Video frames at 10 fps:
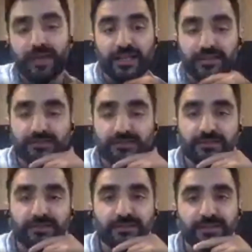
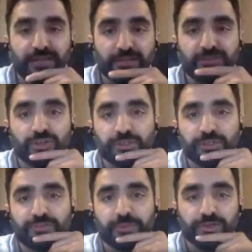Alex thank you so
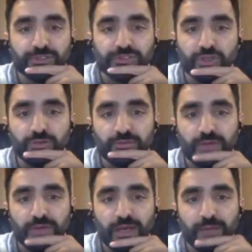much for being on the show.
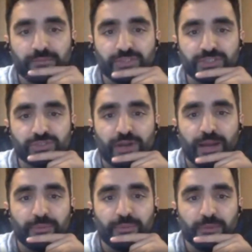Um, just to
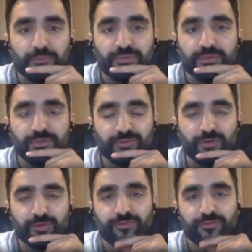wrap up
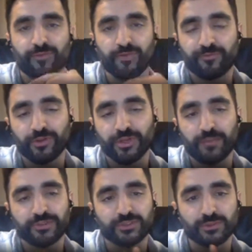for, for for the
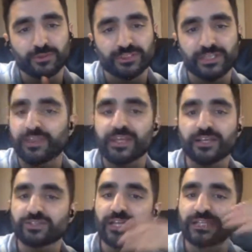episodes, is there anything
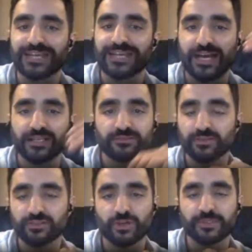else you'd like to add
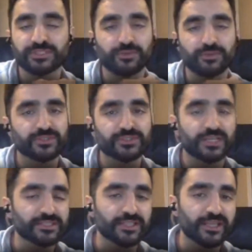on the topics that we
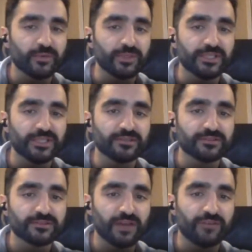discussed today that we
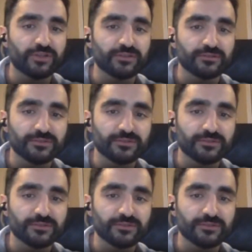didn't cover?